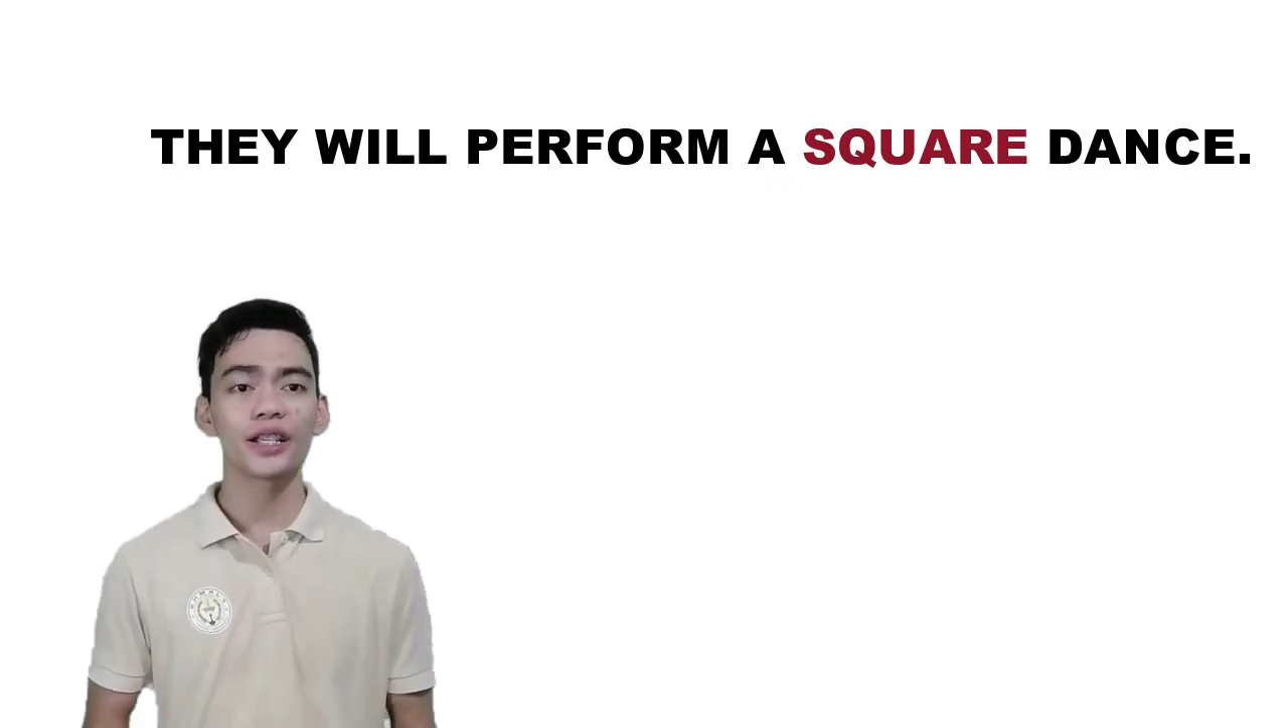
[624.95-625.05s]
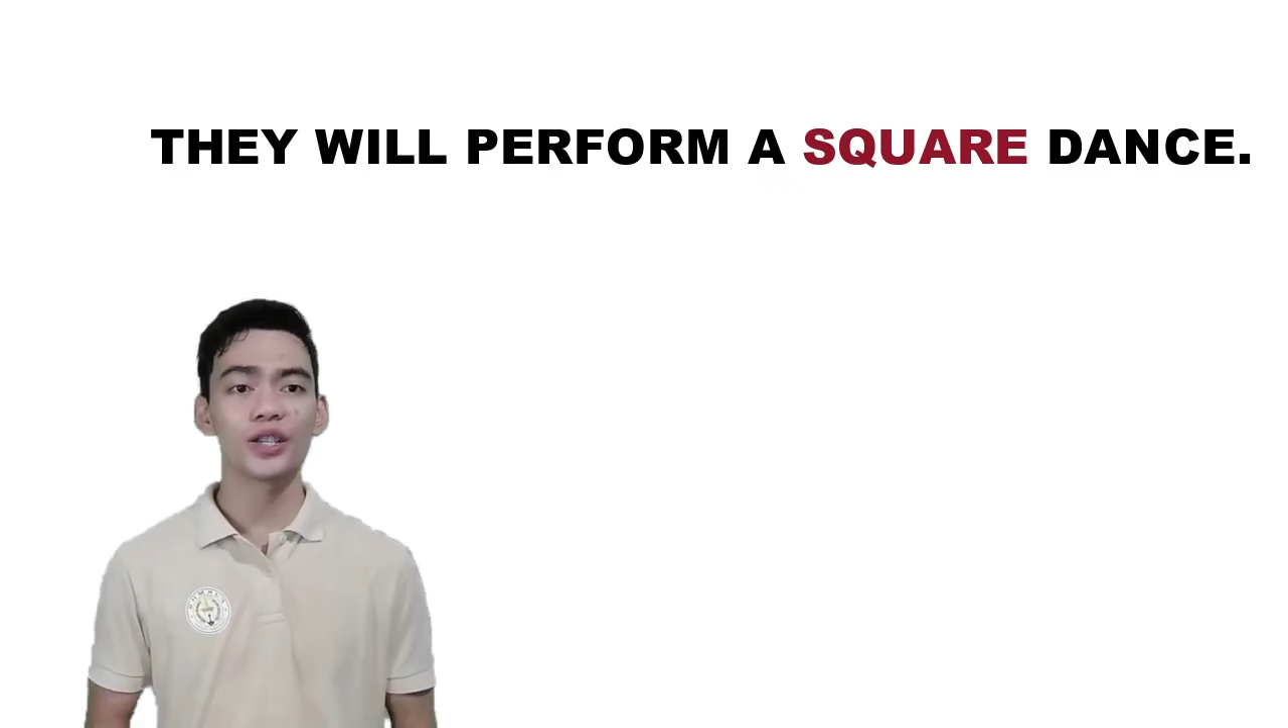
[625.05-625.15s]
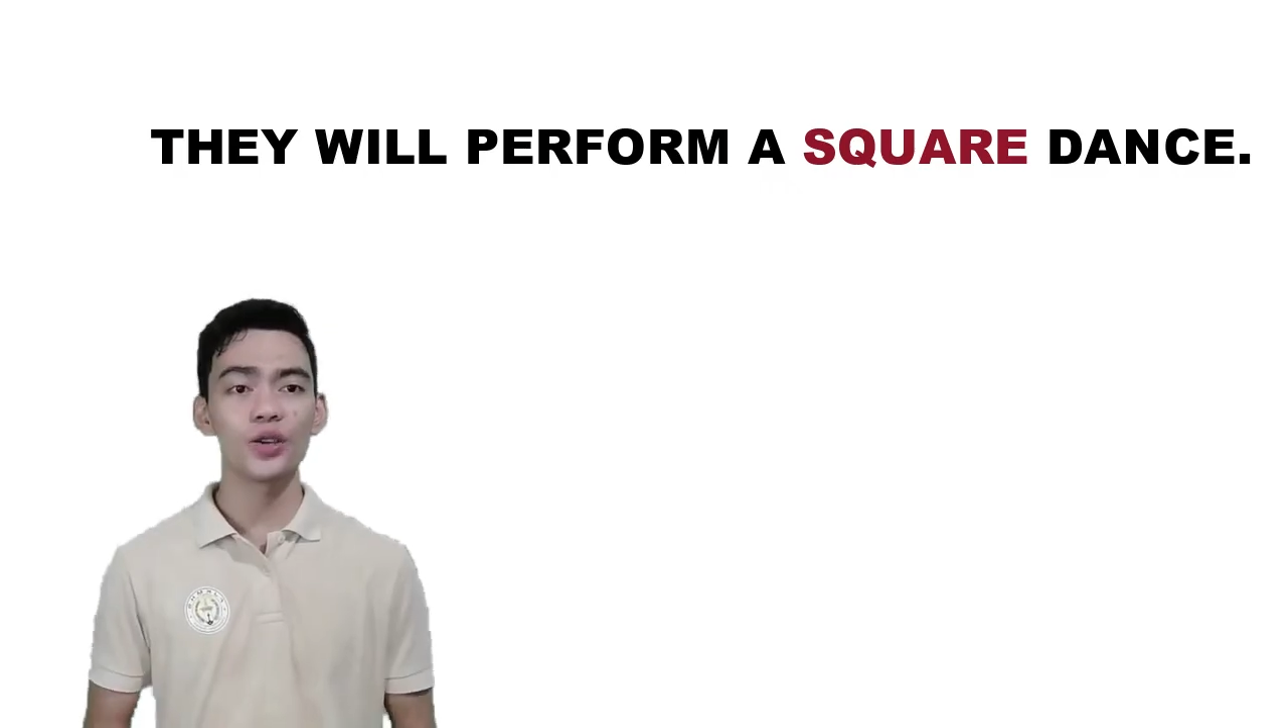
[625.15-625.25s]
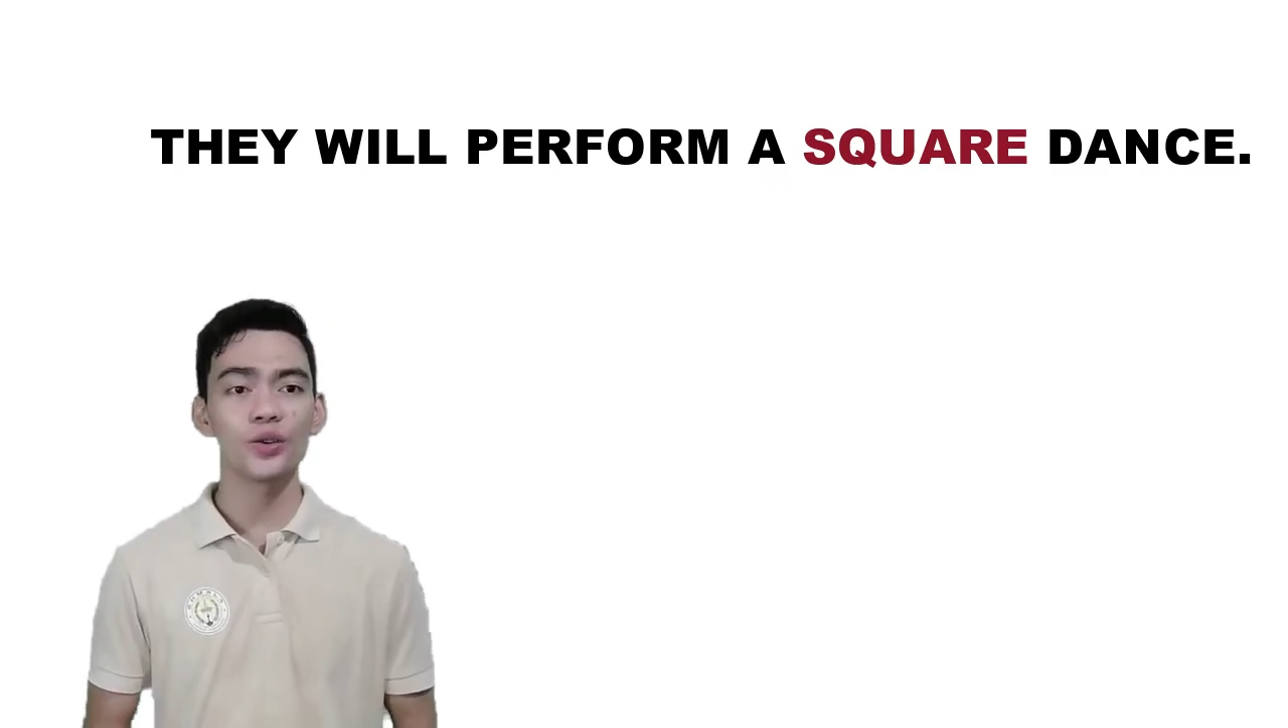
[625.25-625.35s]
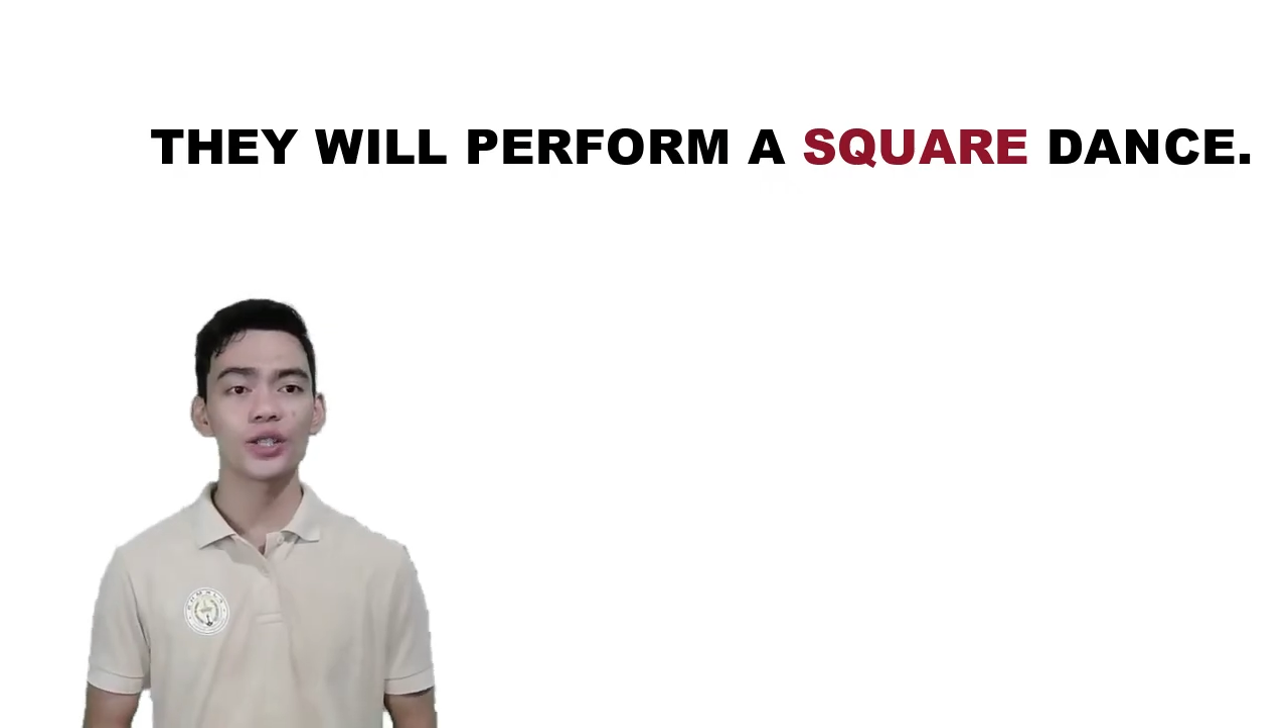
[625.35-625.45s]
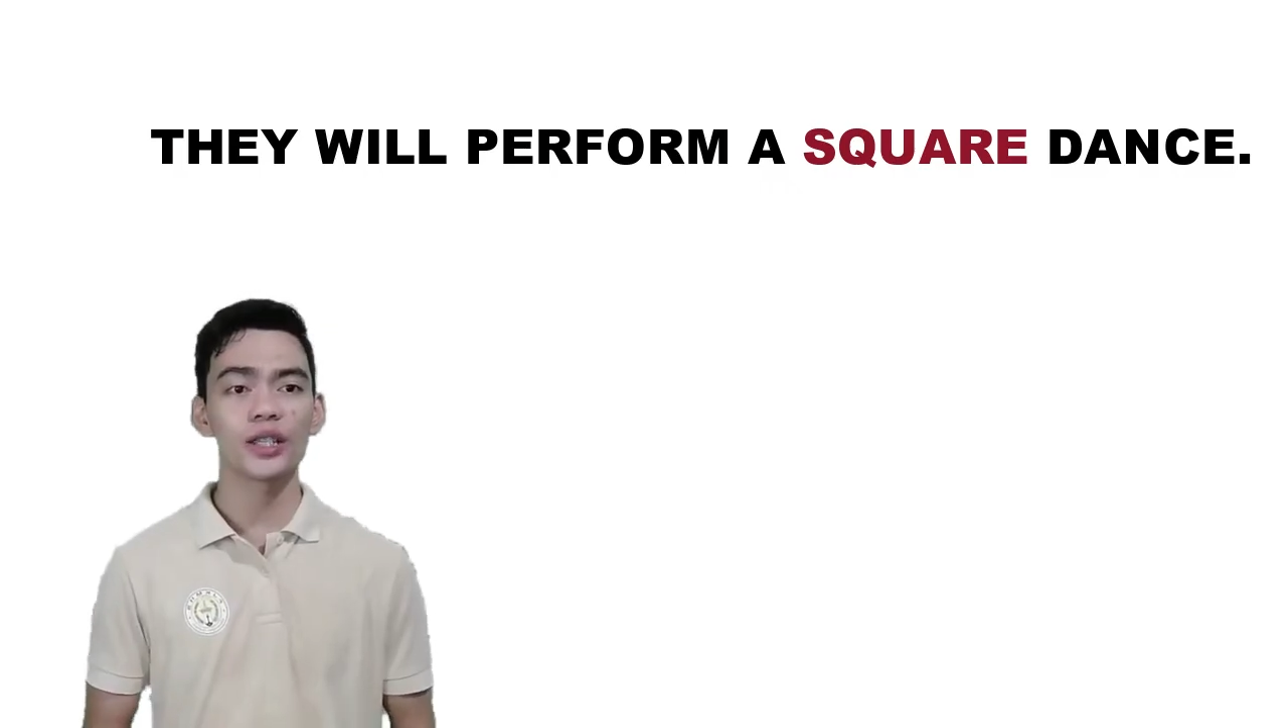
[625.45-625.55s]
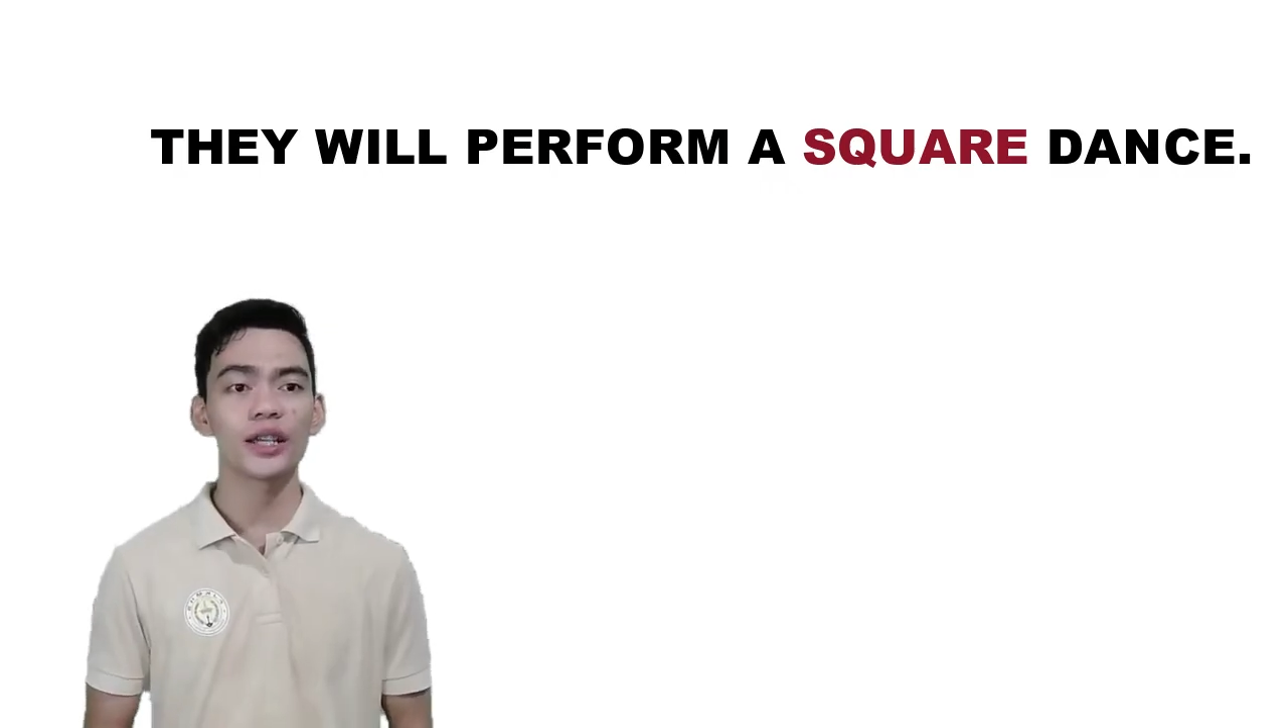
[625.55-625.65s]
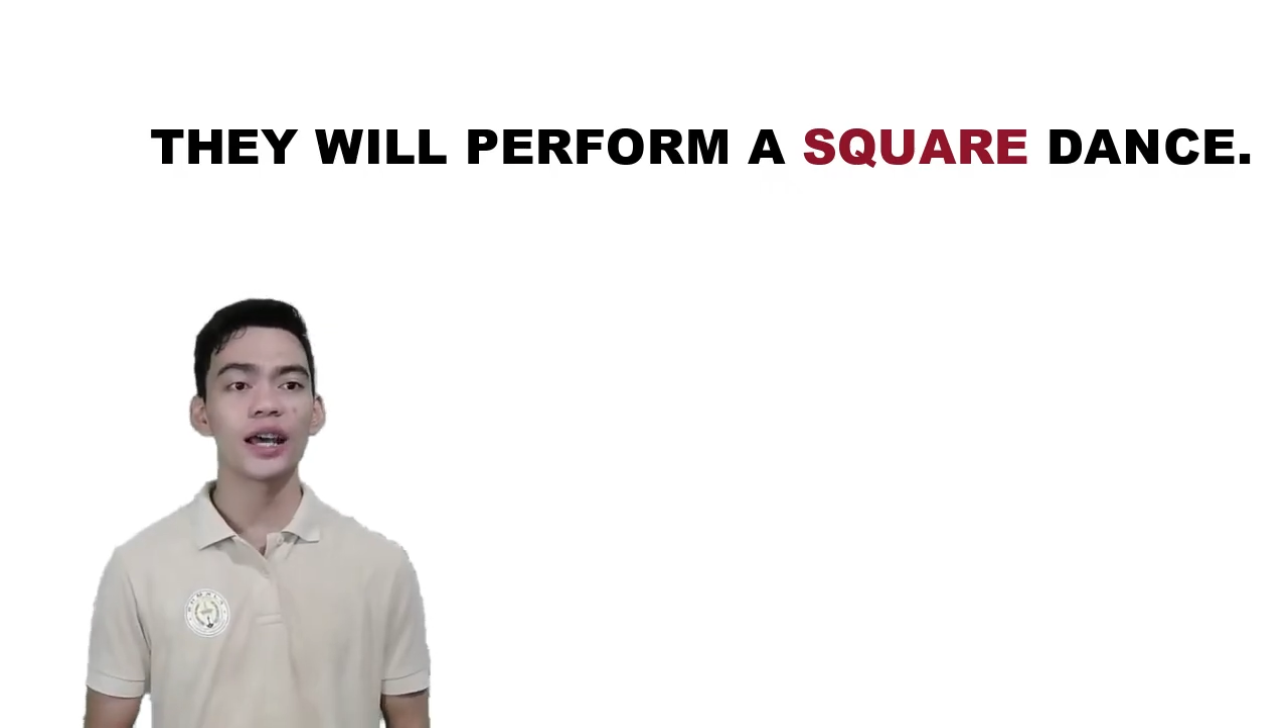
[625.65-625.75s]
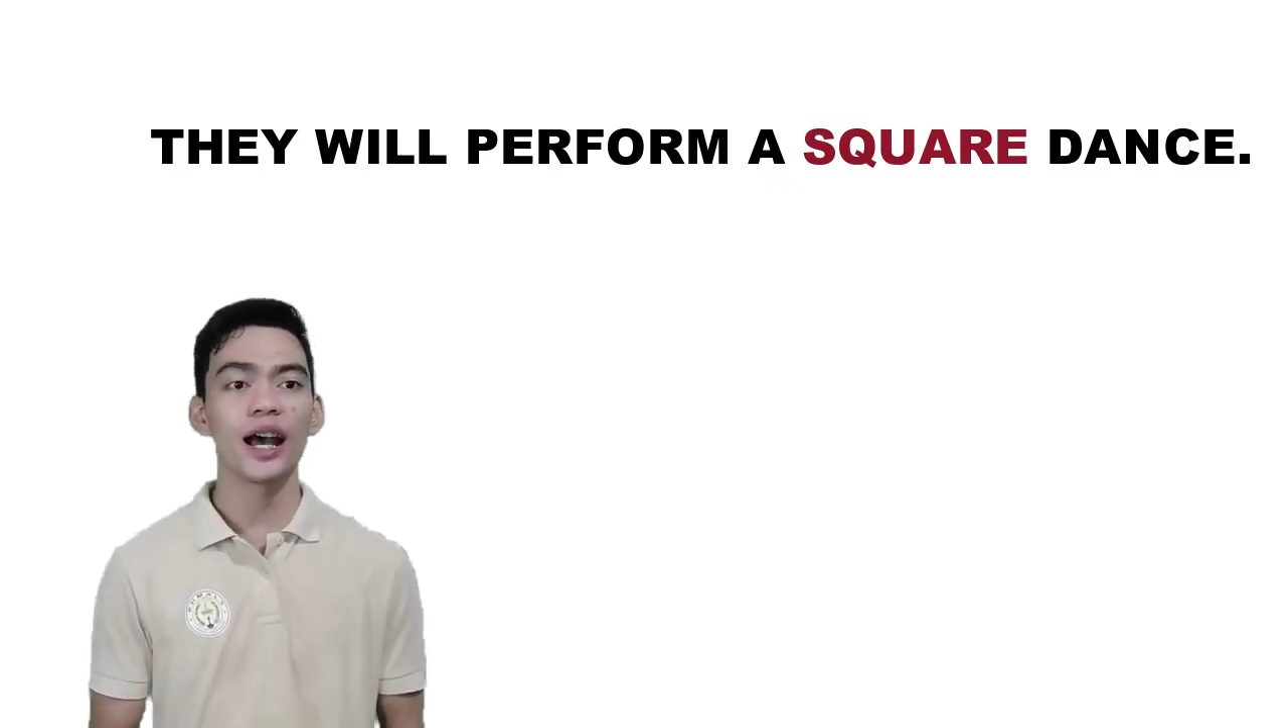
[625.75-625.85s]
is used